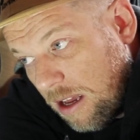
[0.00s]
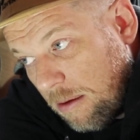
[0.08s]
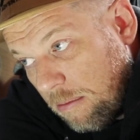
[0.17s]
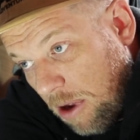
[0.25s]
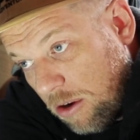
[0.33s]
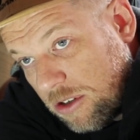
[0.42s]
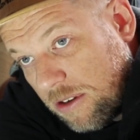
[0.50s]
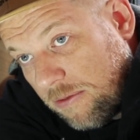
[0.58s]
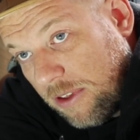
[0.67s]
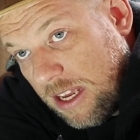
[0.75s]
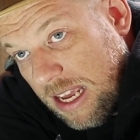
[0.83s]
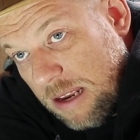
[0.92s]
Most of
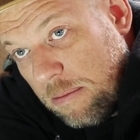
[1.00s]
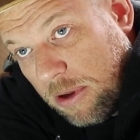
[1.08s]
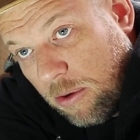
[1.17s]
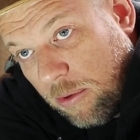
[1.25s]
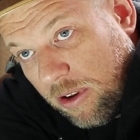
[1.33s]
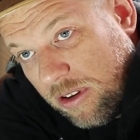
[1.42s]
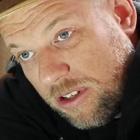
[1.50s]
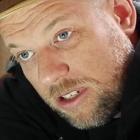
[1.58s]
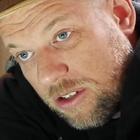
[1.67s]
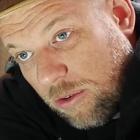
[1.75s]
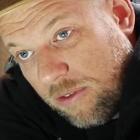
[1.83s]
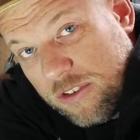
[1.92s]
the inbuilt ones are
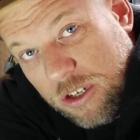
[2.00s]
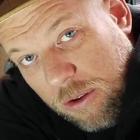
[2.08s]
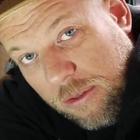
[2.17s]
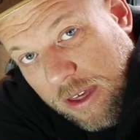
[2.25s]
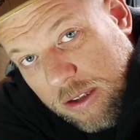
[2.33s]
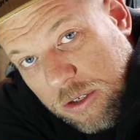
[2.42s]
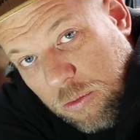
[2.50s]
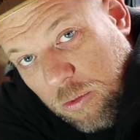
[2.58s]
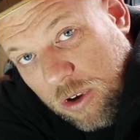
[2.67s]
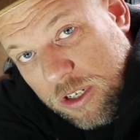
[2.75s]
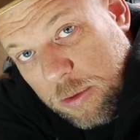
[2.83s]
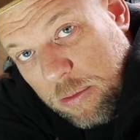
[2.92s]
sort of 2000
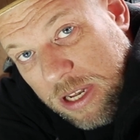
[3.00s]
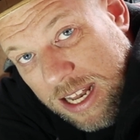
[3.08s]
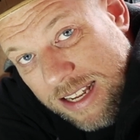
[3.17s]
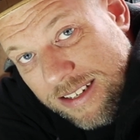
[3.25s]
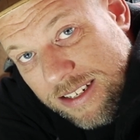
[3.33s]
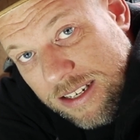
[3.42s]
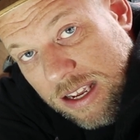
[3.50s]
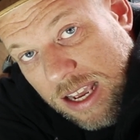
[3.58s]
watts plus,